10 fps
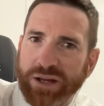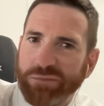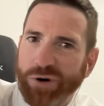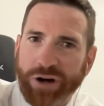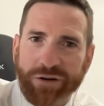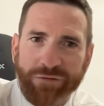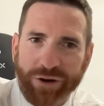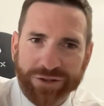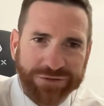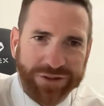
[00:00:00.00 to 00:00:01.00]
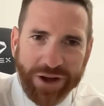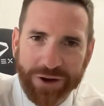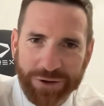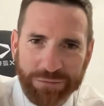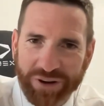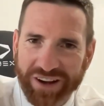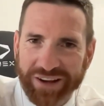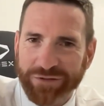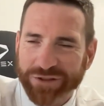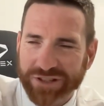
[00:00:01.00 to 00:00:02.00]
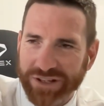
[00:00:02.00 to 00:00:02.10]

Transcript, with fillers: And Michael Voss was the only player, Voss.